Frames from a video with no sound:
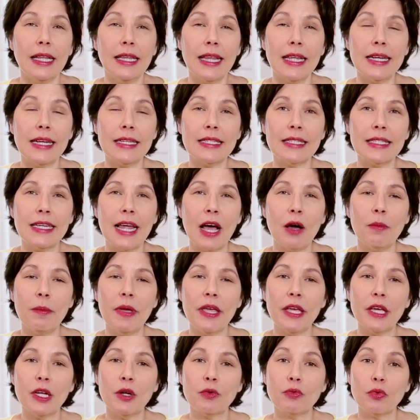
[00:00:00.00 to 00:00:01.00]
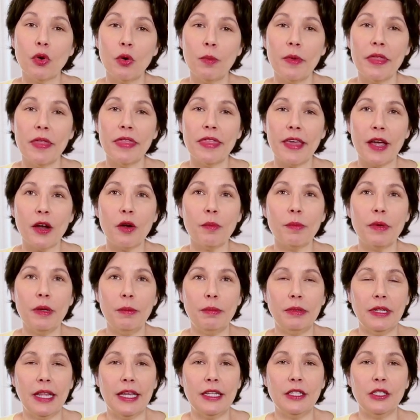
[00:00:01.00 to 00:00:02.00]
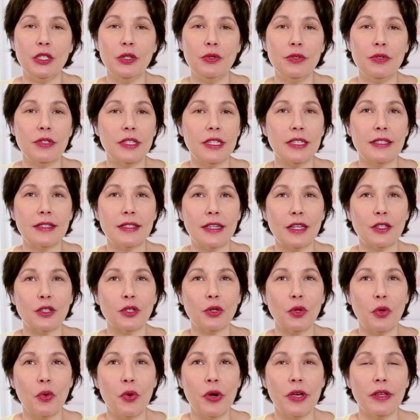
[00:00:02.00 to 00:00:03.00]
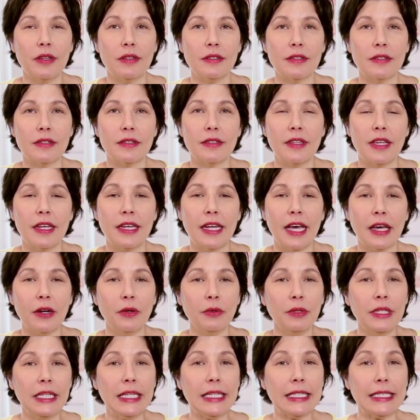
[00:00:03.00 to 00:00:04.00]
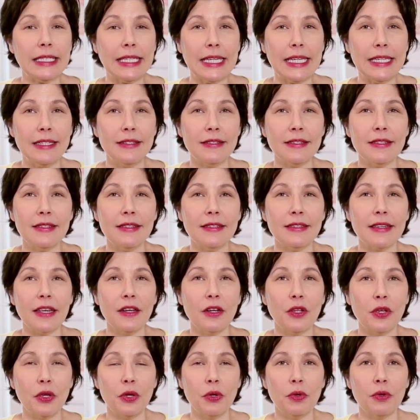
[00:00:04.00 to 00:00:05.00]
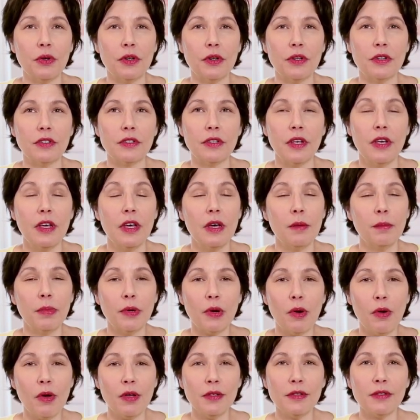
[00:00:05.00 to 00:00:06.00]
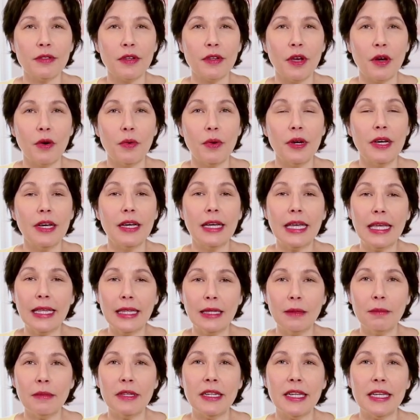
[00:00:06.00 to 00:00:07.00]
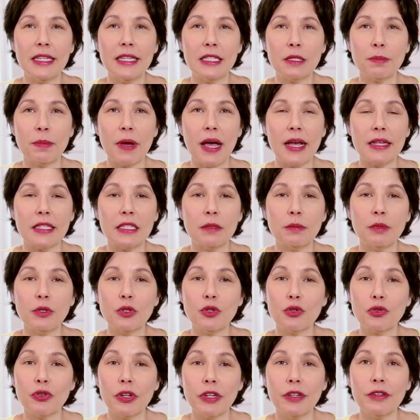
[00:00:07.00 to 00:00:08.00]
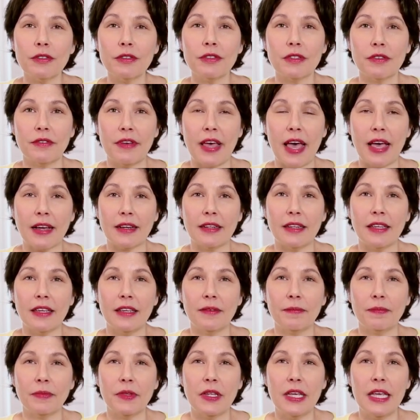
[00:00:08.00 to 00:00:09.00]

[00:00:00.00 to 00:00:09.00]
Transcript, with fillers: Let us now make an aromatherapy blend using essential oils that not only cleanses and cures, but also eliminates possible triggers of acne.